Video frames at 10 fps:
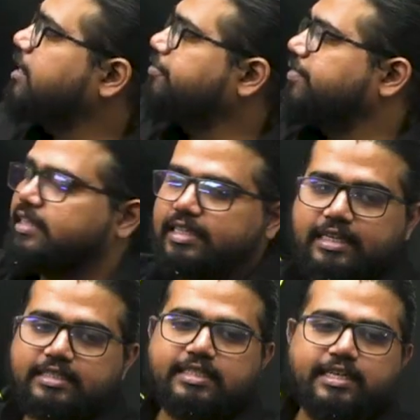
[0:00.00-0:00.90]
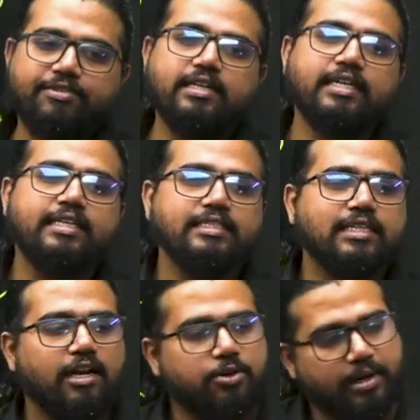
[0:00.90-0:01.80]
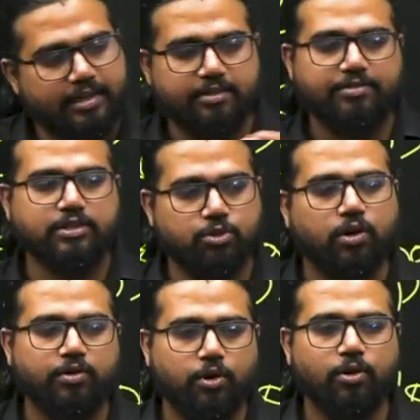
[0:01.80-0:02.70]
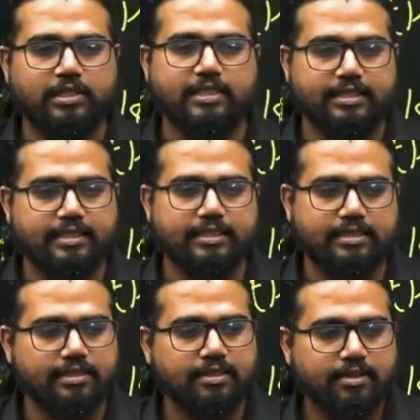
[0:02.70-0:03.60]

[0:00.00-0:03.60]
if nothing is given, it is calculated with throughout all the countries.